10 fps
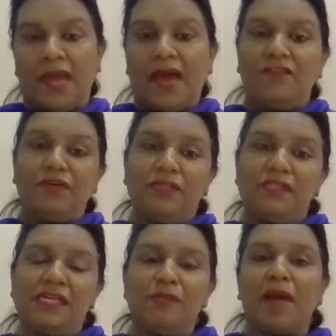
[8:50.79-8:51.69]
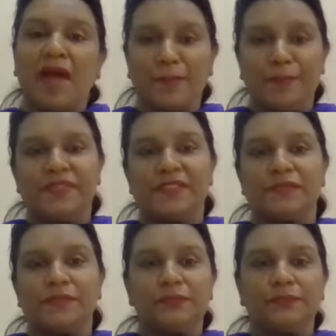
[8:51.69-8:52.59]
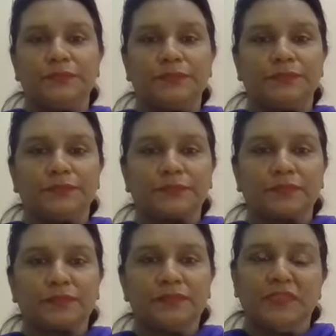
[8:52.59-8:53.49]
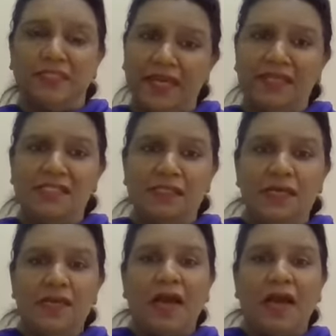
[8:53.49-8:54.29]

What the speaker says: Have you all seen maps? Yes.